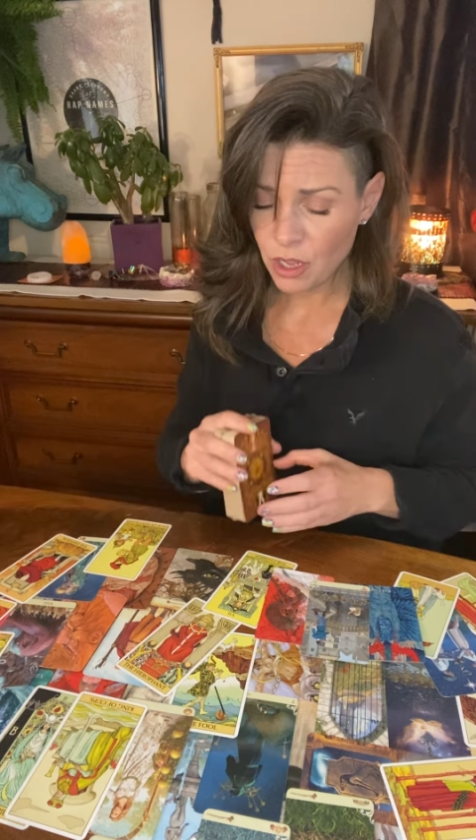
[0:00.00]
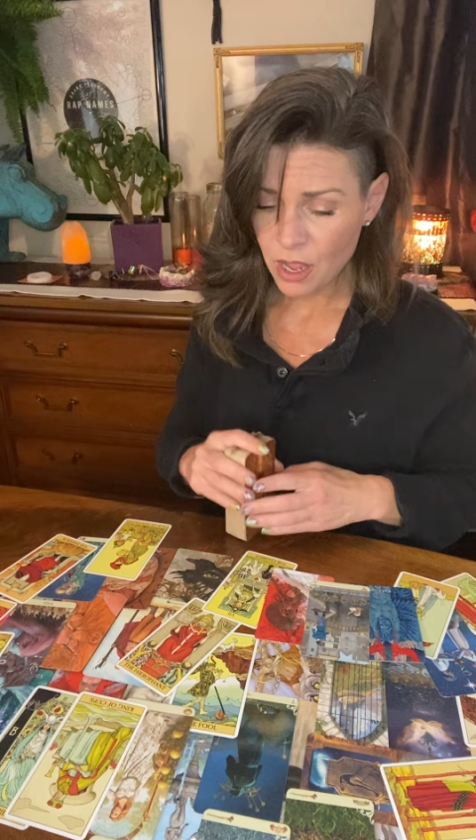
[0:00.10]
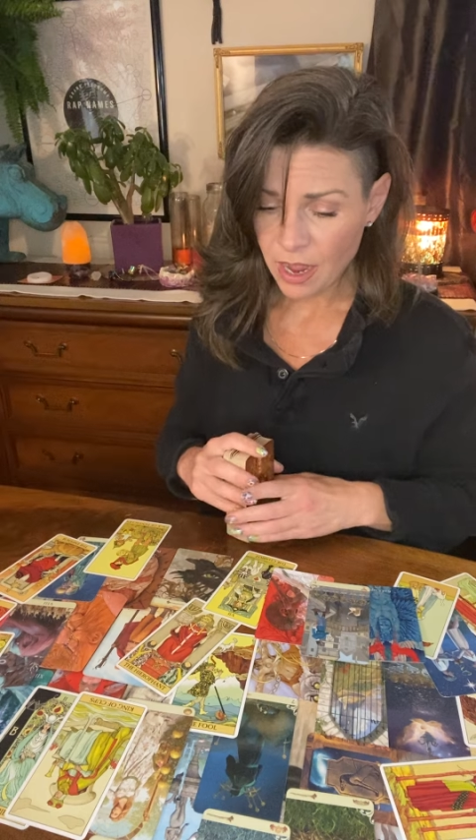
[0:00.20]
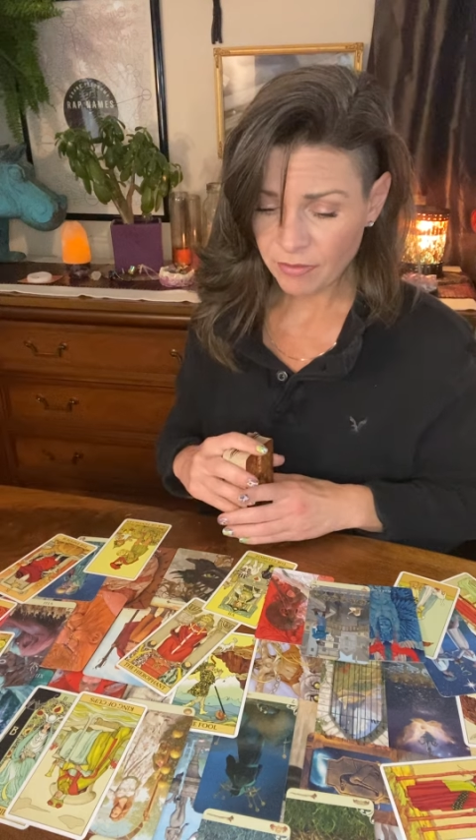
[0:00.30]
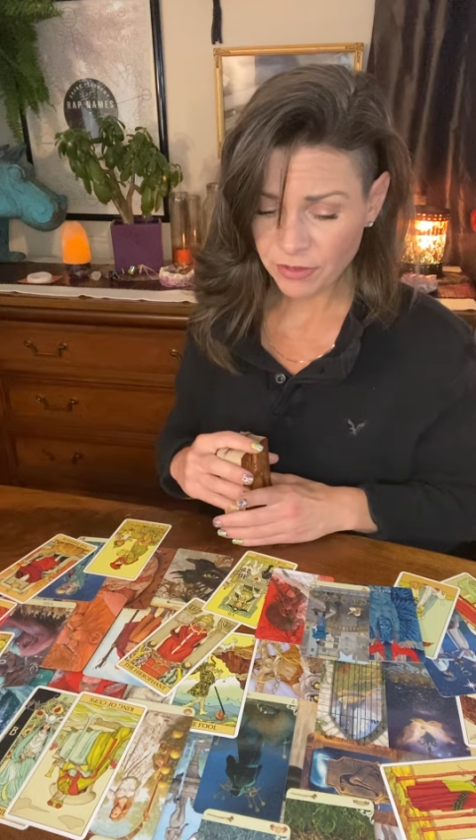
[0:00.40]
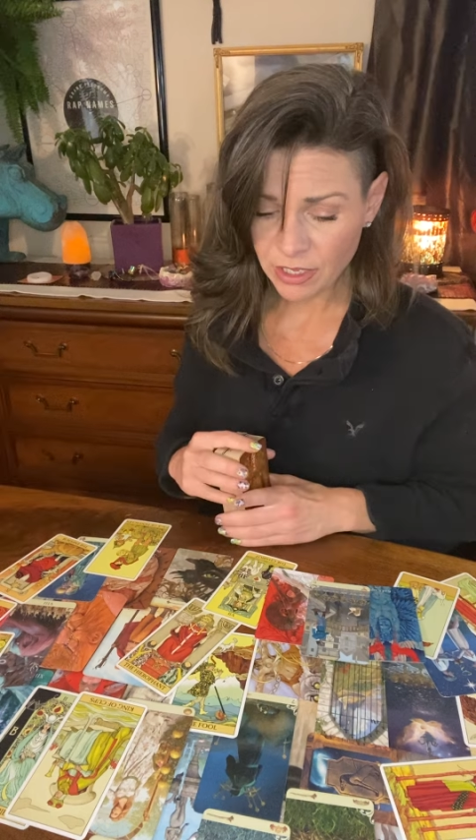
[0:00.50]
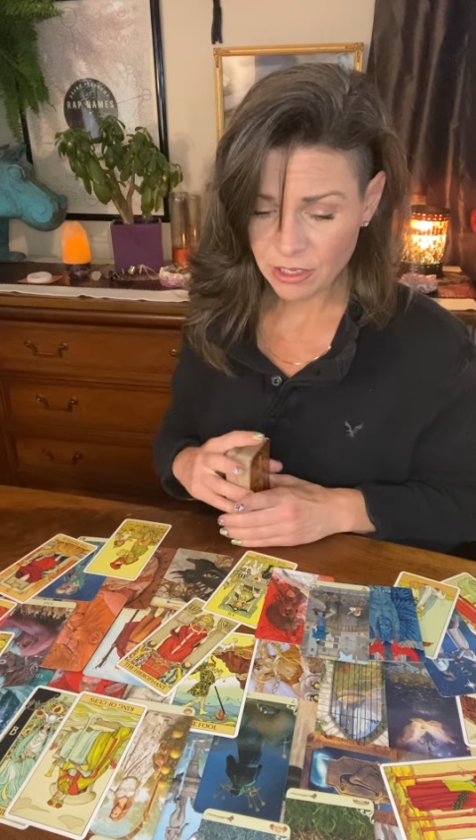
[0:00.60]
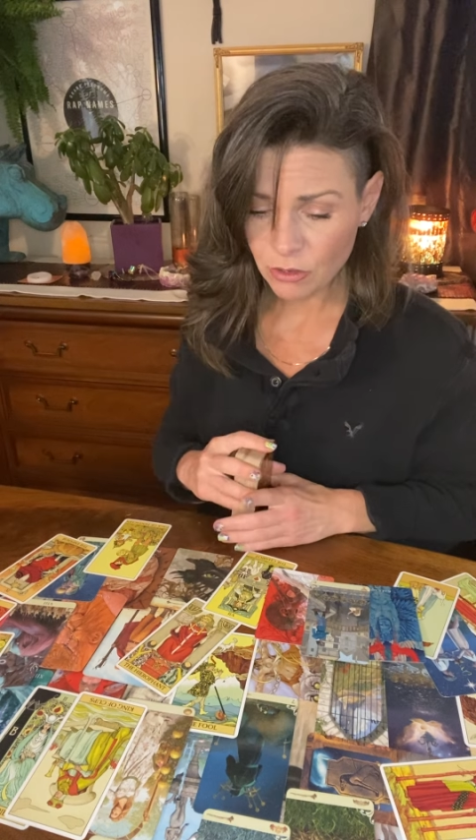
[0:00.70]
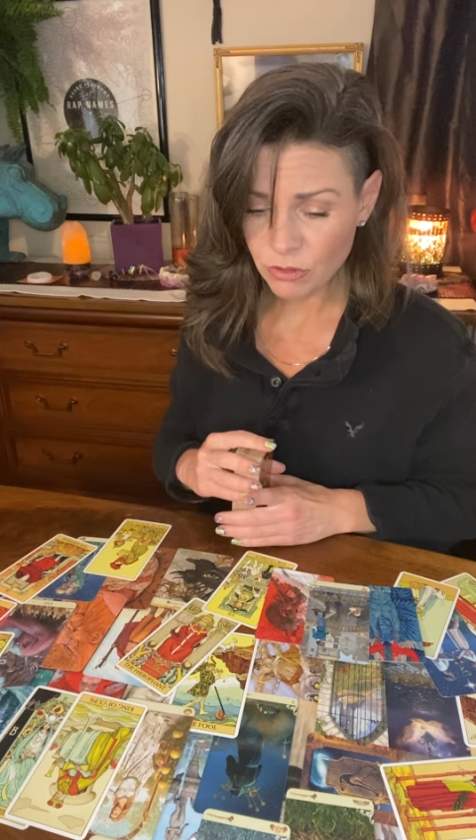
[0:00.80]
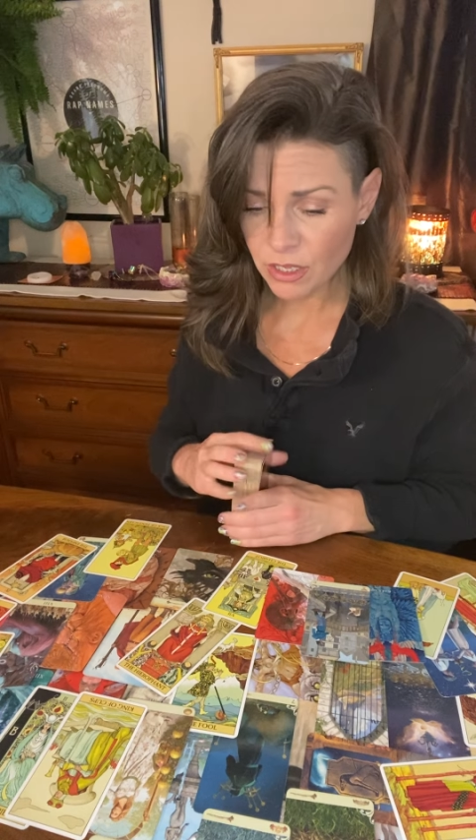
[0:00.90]
I feel like
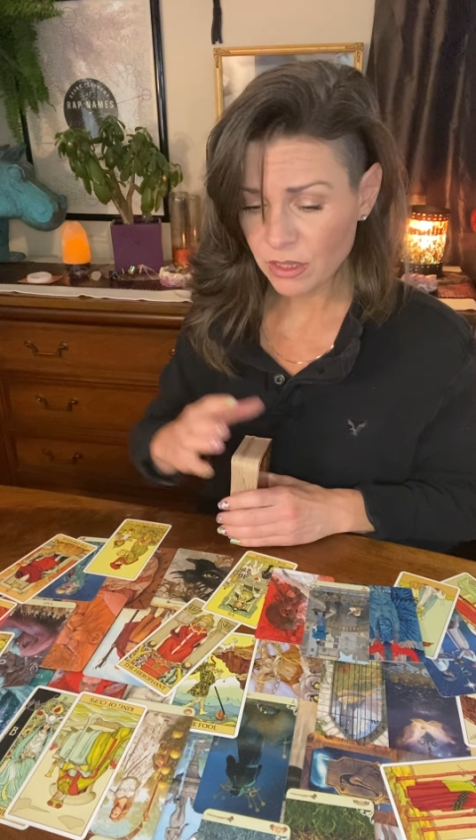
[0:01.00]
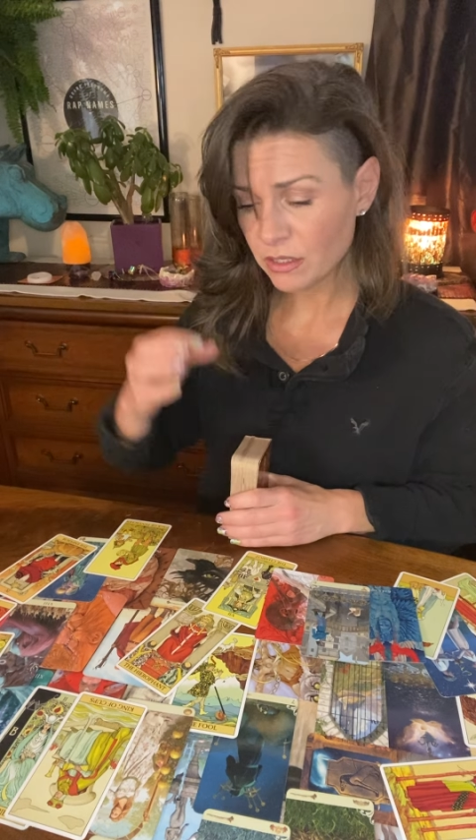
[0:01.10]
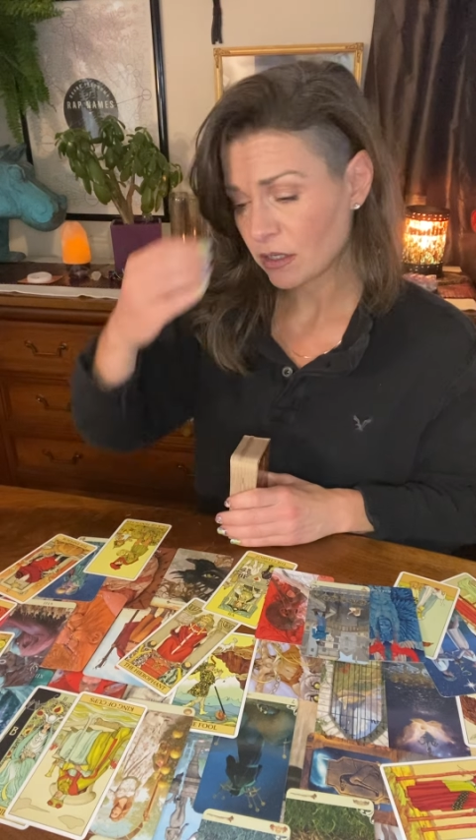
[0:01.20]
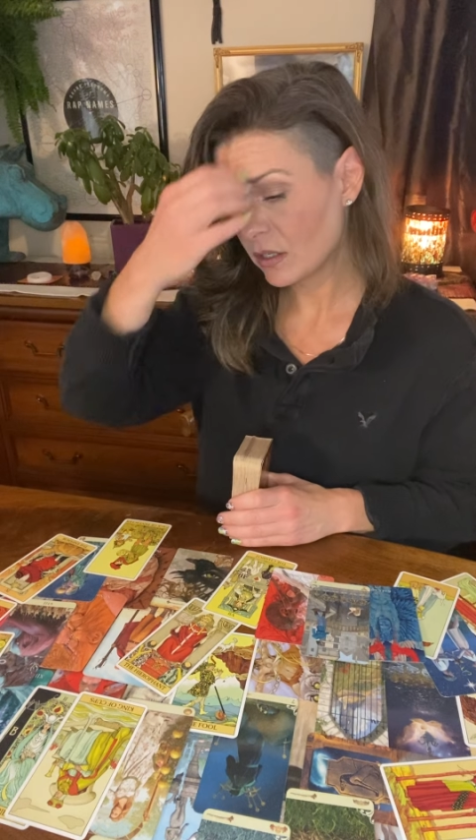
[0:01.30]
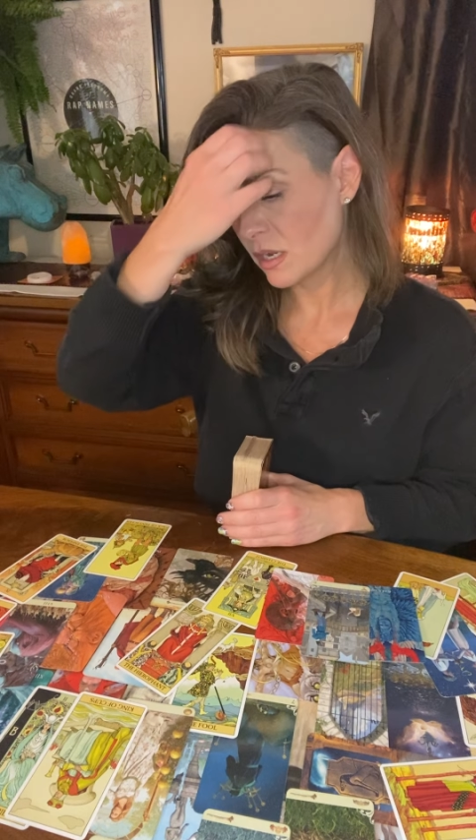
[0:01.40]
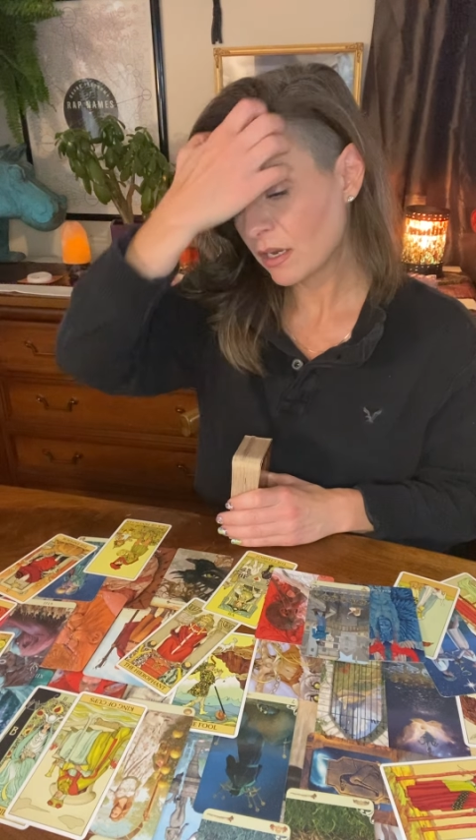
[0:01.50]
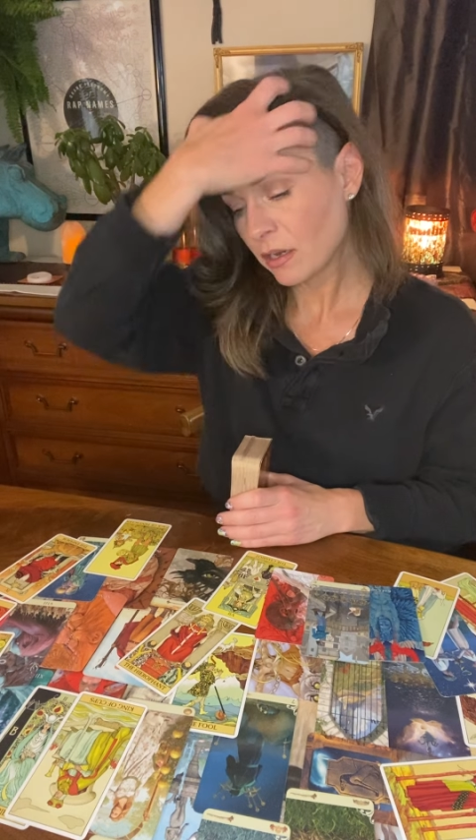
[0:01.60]
you think this is done